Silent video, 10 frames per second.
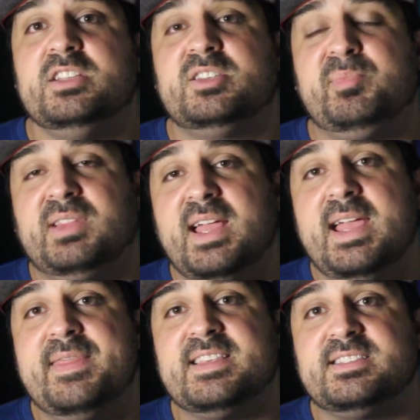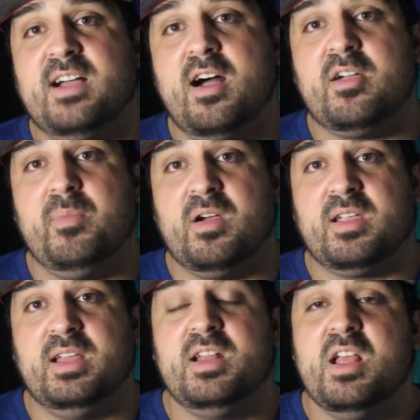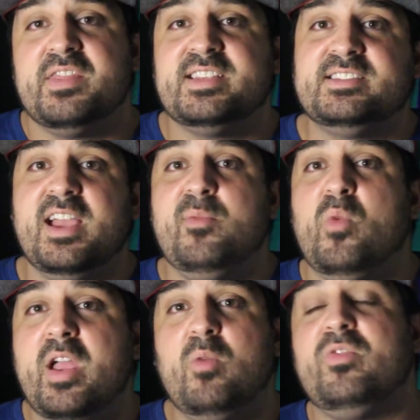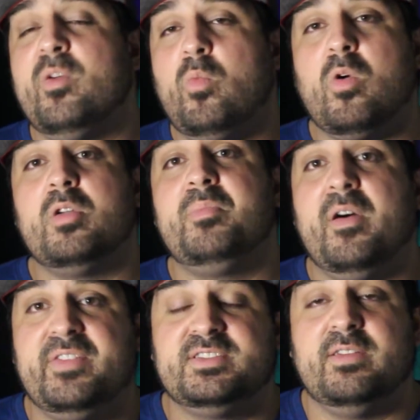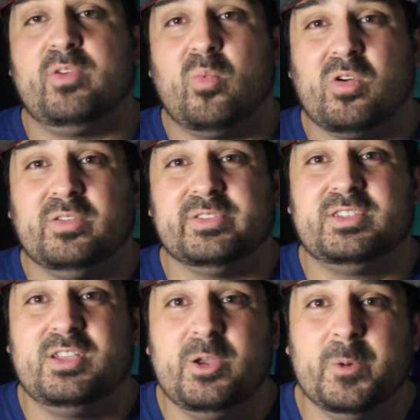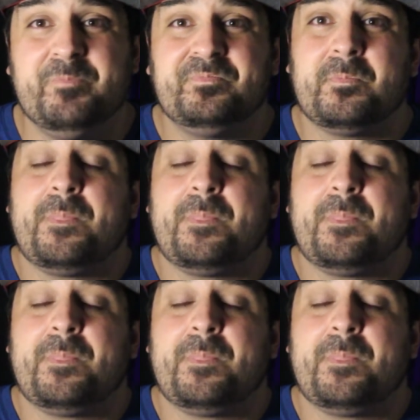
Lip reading: to play in the stock market the same way the Warren Buffetts of the world do.